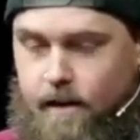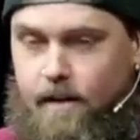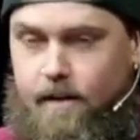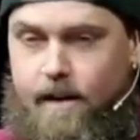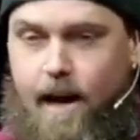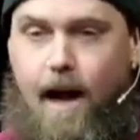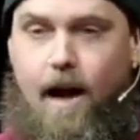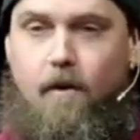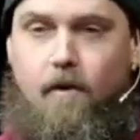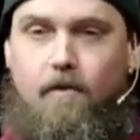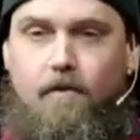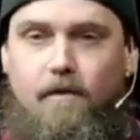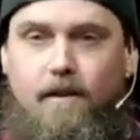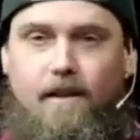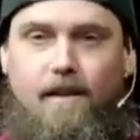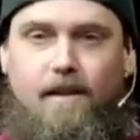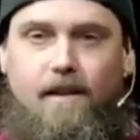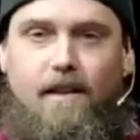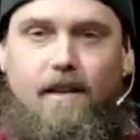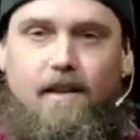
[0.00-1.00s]
Now,
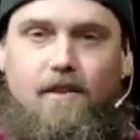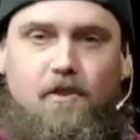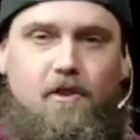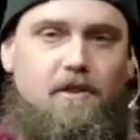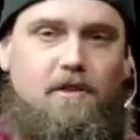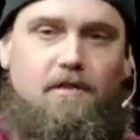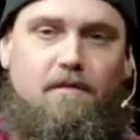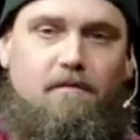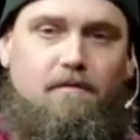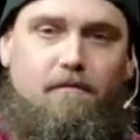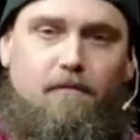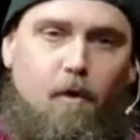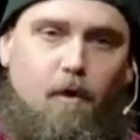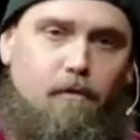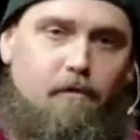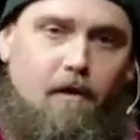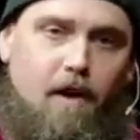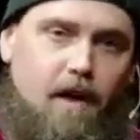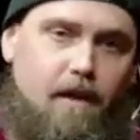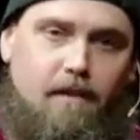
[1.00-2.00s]
just for
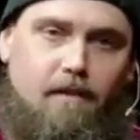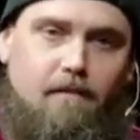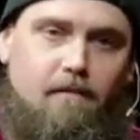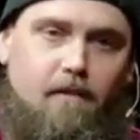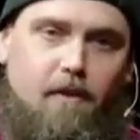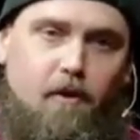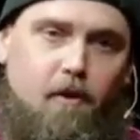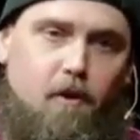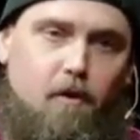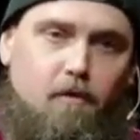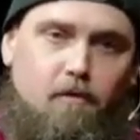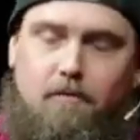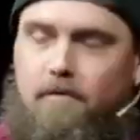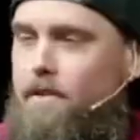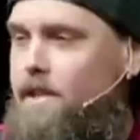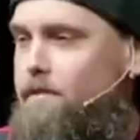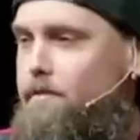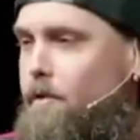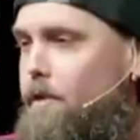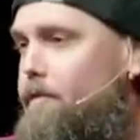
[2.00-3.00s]
fun, you know,
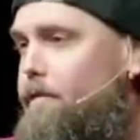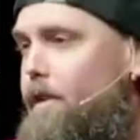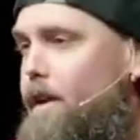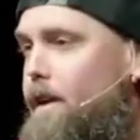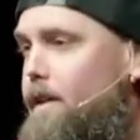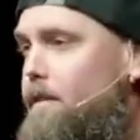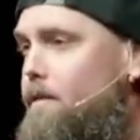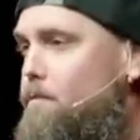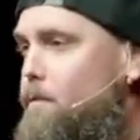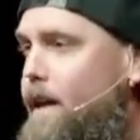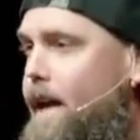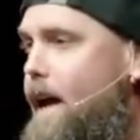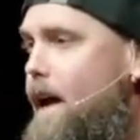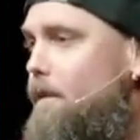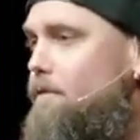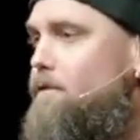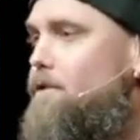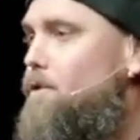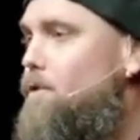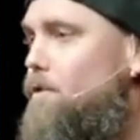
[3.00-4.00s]
it's for fun, we have
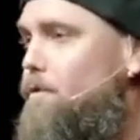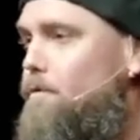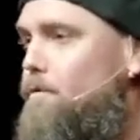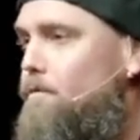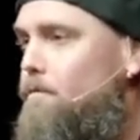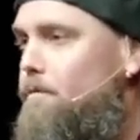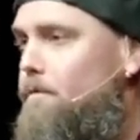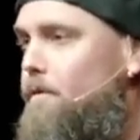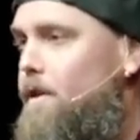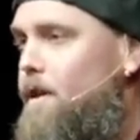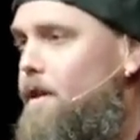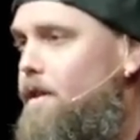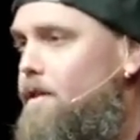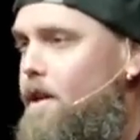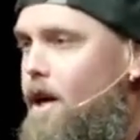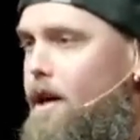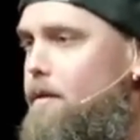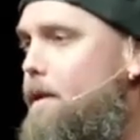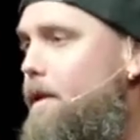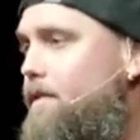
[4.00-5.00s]
to
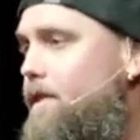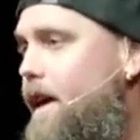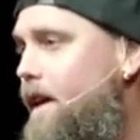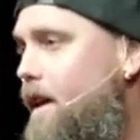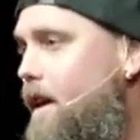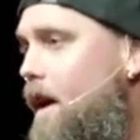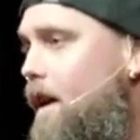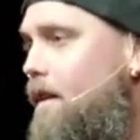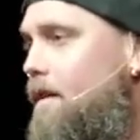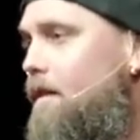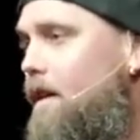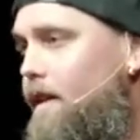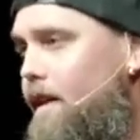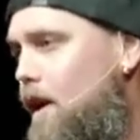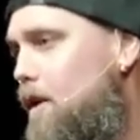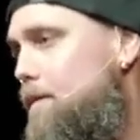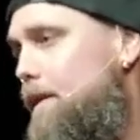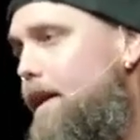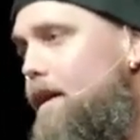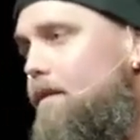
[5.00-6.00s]
talk about Dagon a little
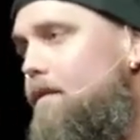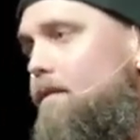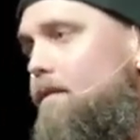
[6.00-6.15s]
bit.